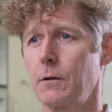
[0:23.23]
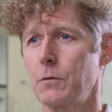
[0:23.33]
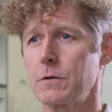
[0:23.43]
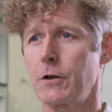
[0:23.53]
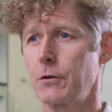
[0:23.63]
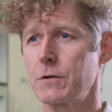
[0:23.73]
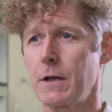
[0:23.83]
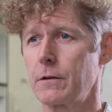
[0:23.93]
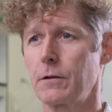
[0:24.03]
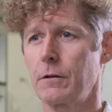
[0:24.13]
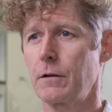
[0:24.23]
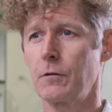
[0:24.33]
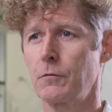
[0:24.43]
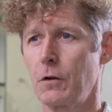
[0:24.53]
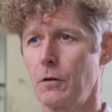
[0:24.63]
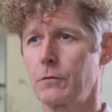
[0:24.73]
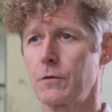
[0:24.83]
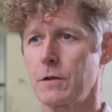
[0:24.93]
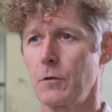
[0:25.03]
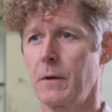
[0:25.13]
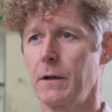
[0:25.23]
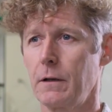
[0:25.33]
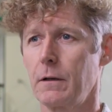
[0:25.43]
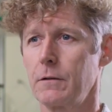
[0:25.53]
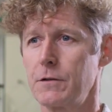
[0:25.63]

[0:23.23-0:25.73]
was no centre that involved so many